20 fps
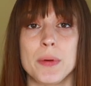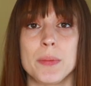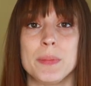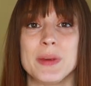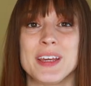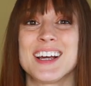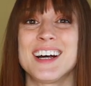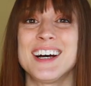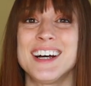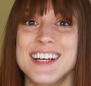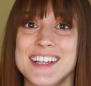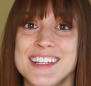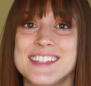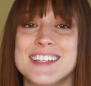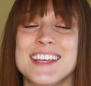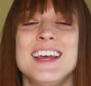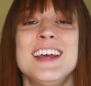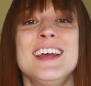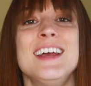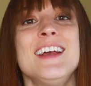But because
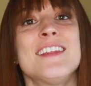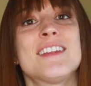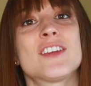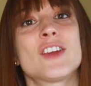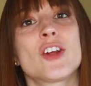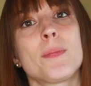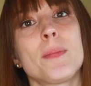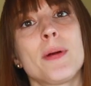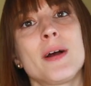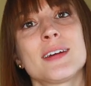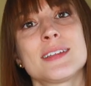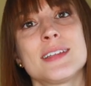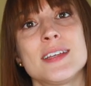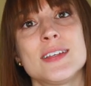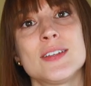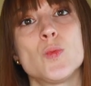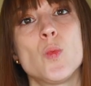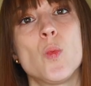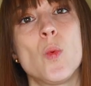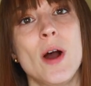the Gnarbox
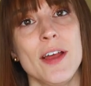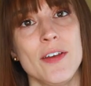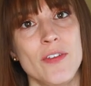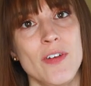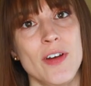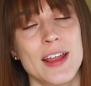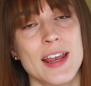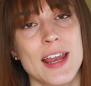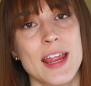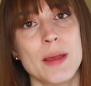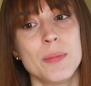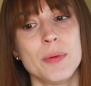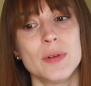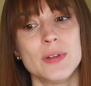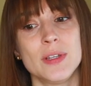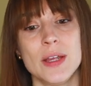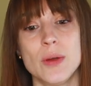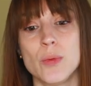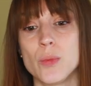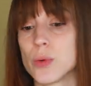is Wi-Fi
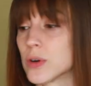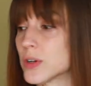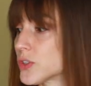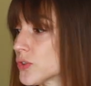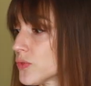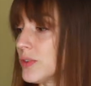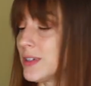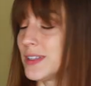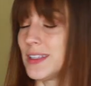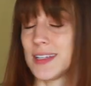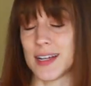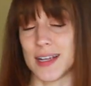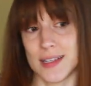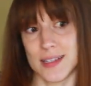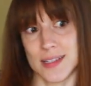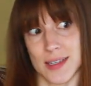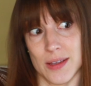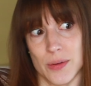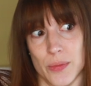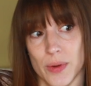enabled, it works really
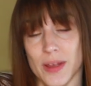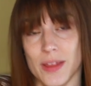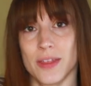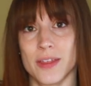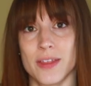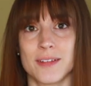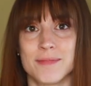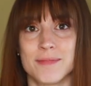nicely with